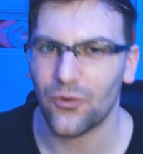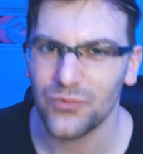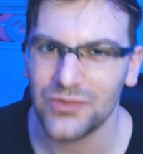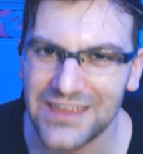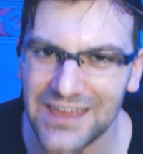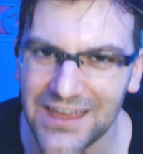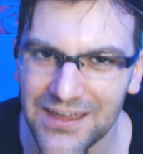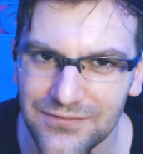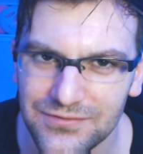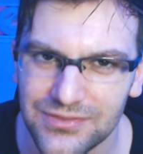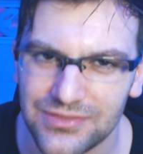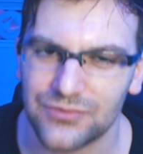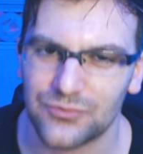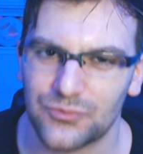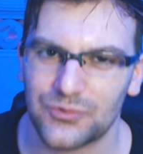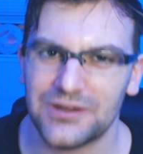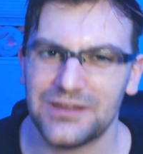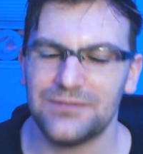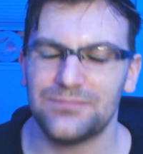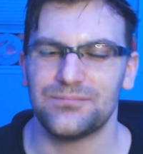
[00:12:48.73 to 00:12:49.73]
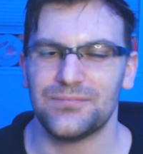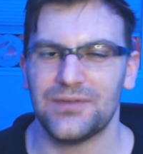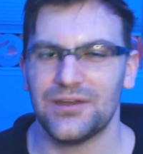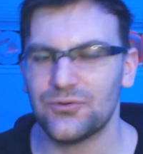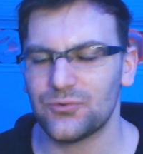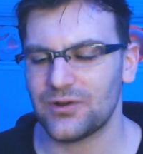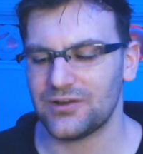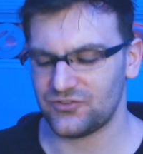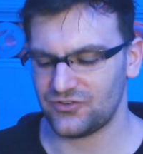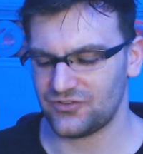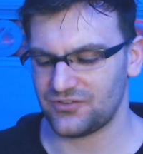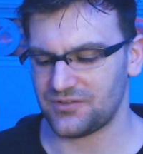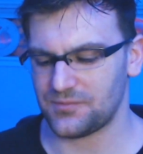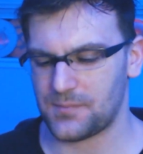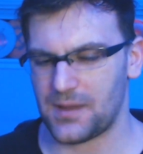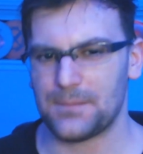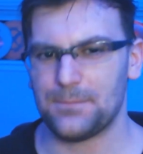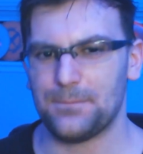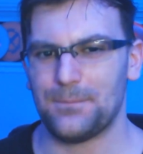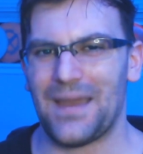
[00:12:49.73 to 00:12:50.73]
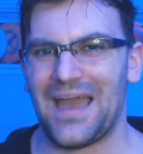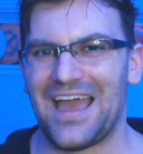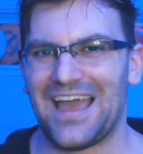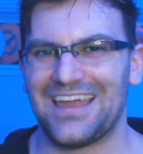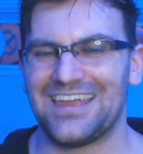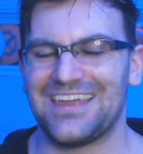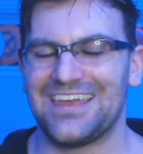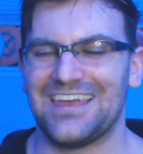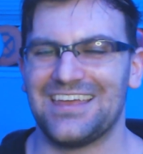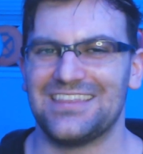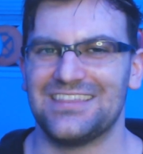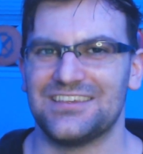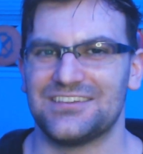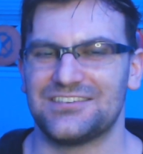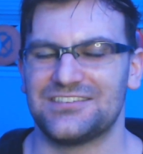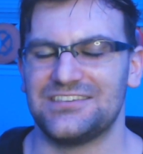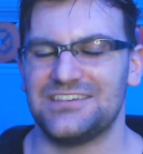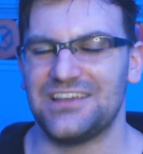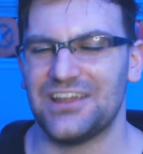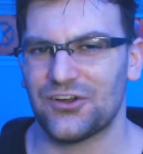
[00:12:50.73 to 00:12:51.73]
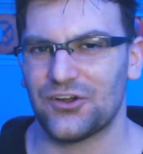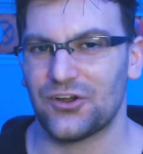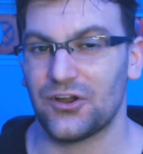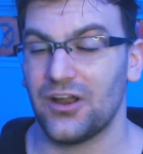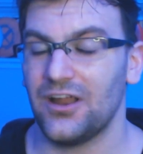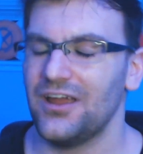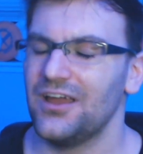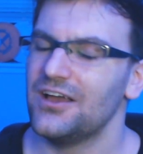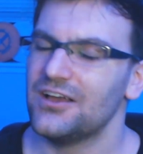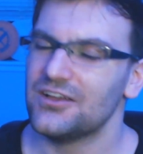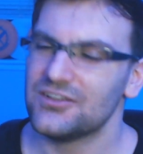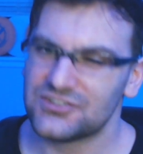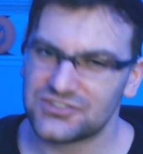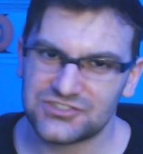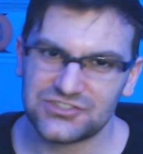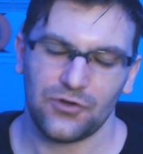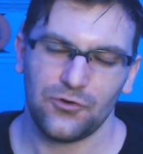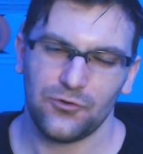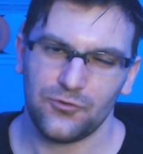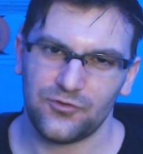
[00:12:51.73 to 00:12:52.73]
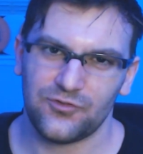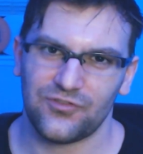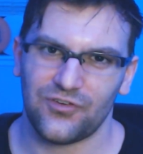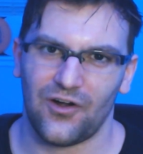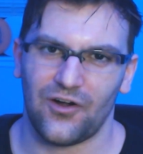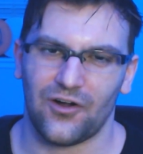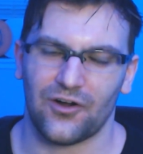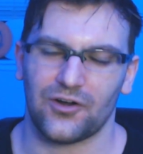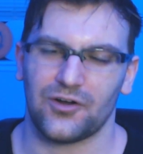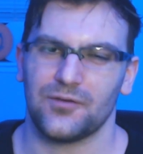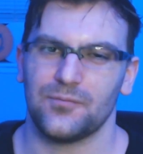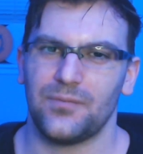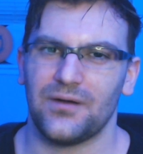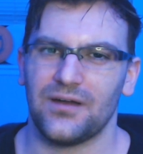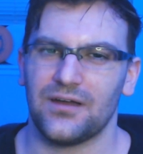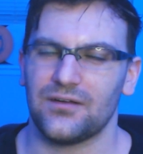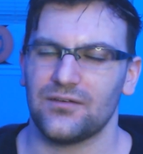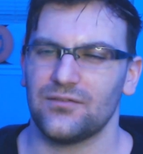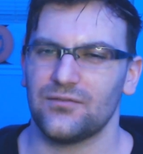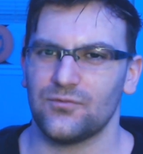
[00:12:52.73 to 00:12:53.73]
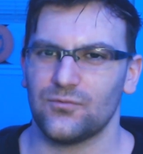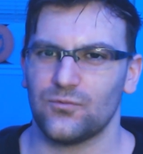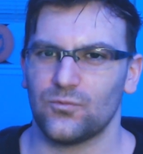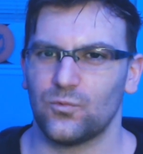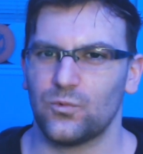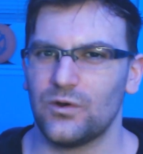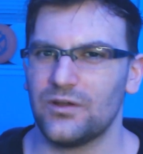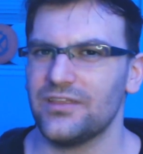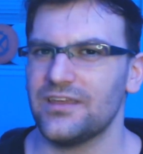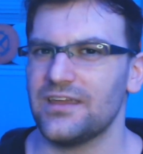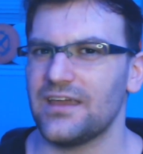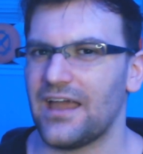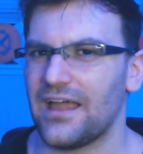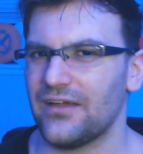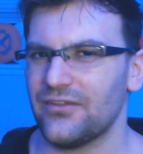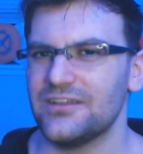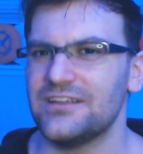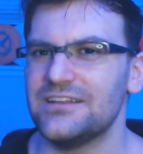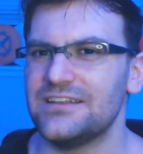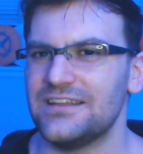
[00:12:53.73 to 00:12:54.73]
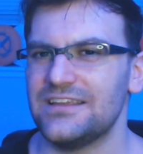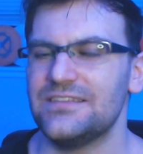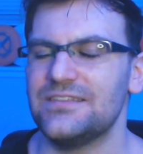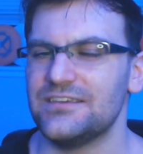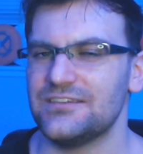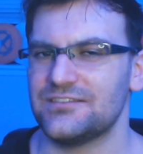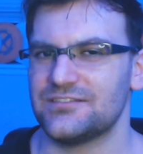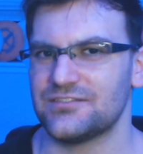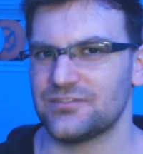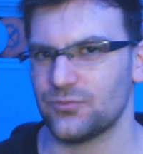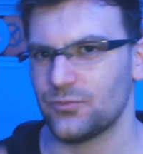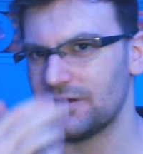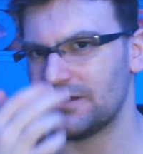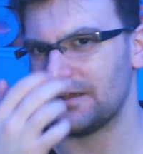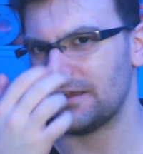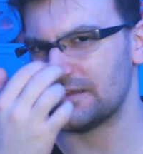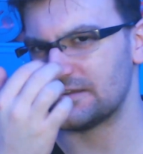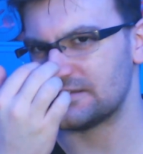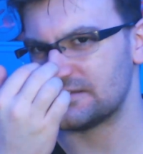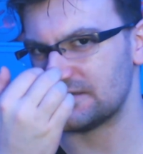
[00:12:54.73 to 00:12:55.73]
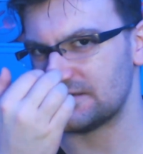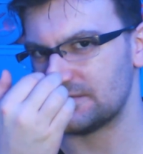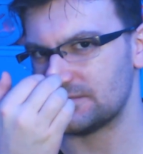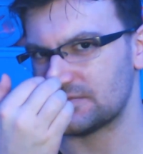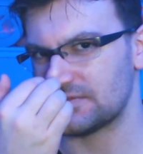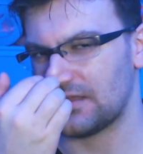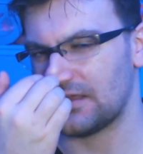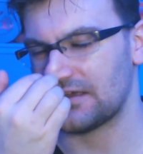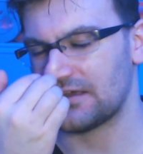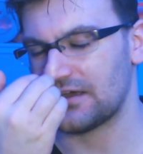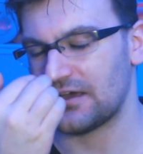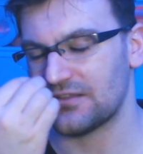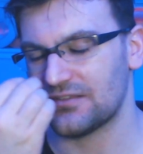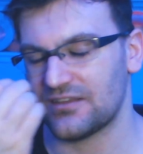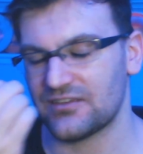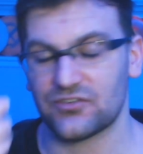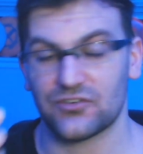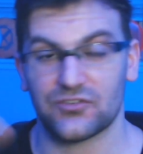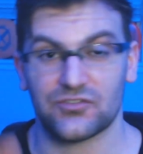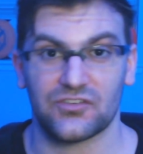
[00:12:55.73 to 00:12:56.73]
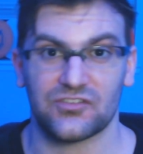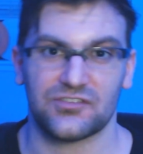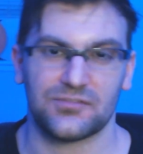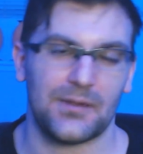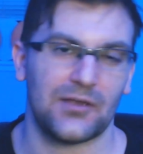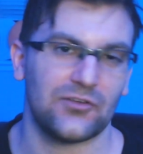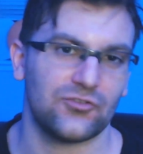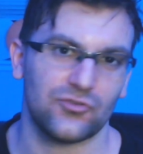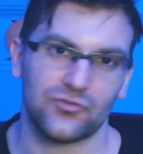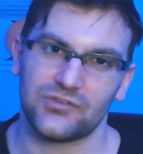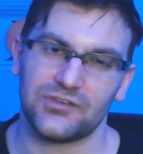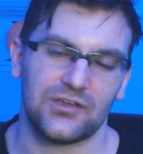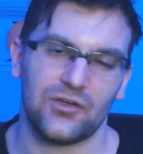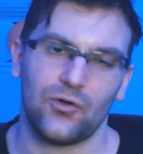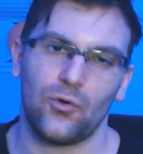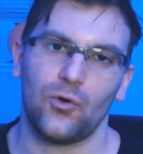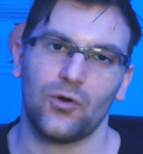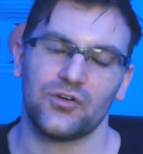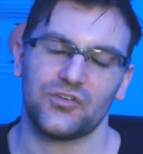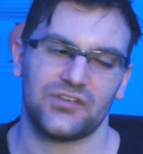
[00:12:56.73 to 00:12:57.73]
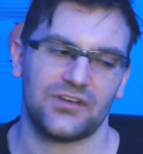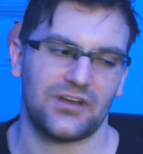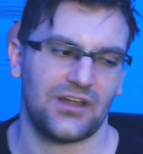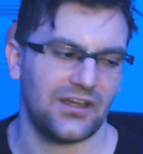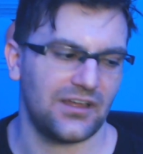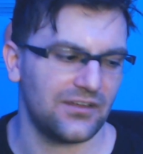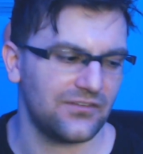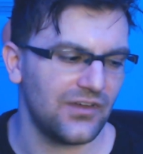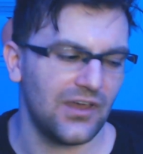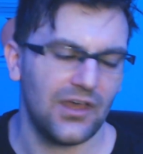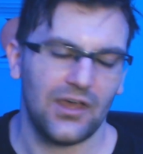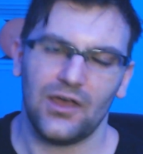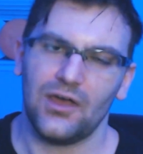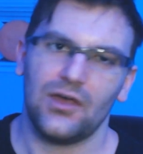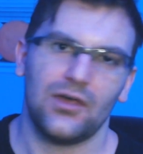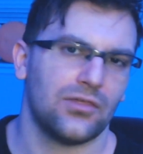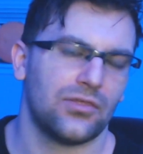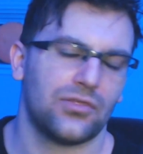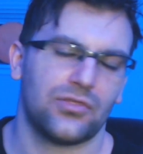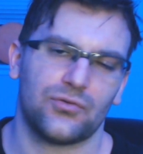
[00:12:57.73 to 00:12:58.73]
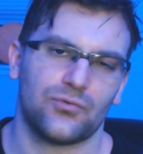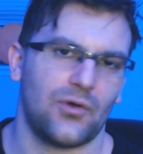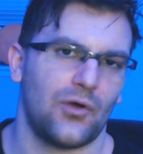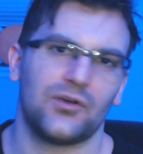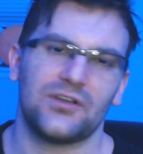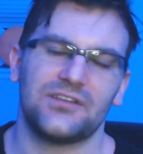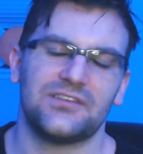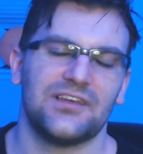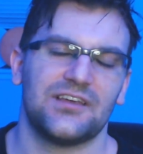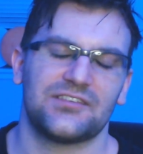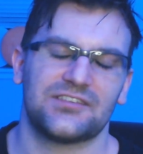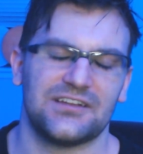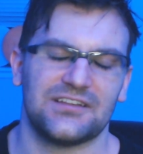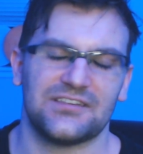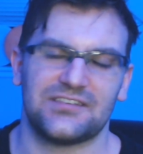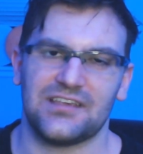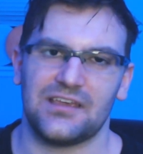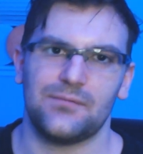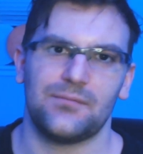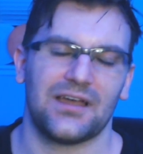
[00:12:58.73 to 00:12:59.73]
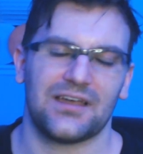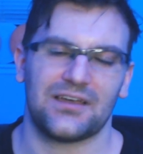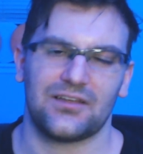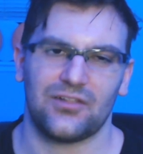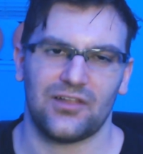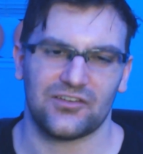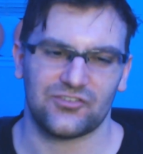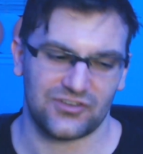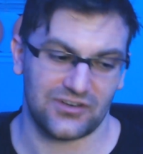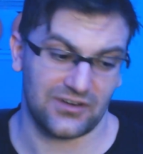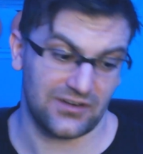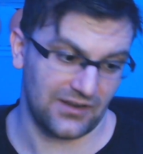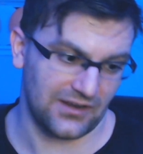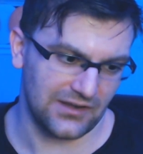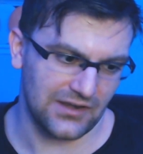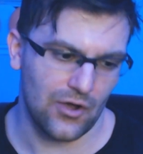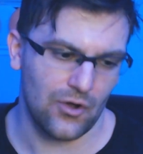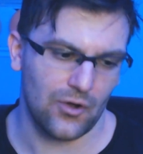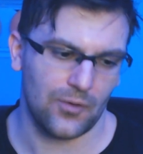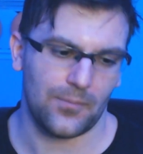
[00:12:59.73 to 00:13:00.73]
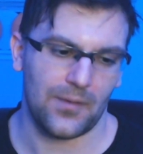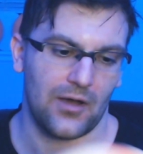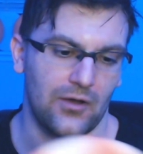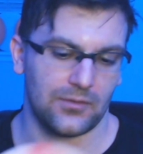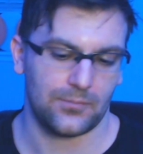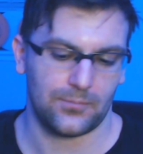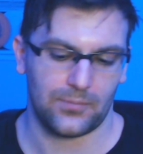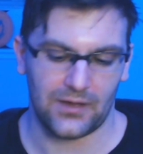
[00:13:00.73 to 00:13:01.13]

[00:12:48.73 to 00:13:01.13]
have 3 mid-ranges in my bag this year so far, but really, I only need these 3, it seems like, unless there's a specialty course and I've thrown a disc and it's in my collection and I know about it.